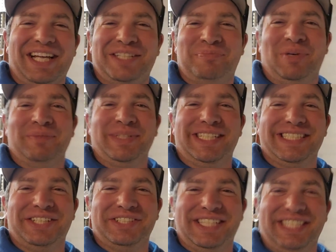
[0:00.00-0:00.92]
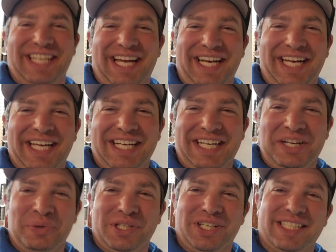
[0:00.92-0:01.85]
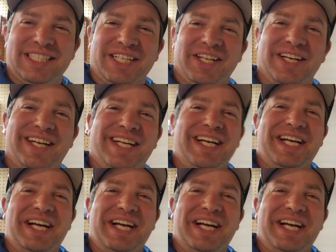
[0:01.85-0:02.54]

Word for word: that's probably close to 10. We'll call it good.